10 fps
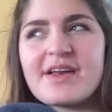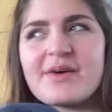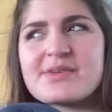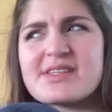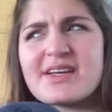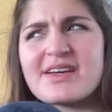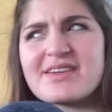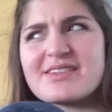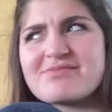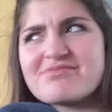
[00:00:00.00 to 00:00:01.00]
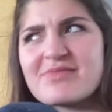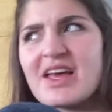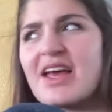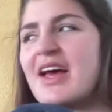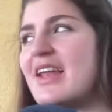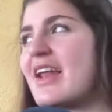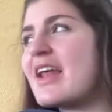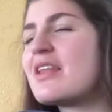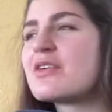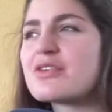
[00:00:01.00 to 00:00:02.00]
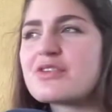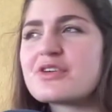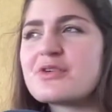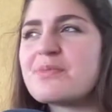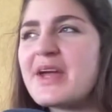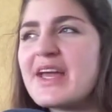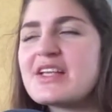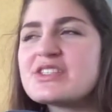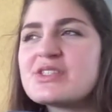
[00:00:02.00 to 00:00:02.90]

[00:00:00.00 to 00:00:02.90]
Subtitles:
And I was like, and then I looked through her page.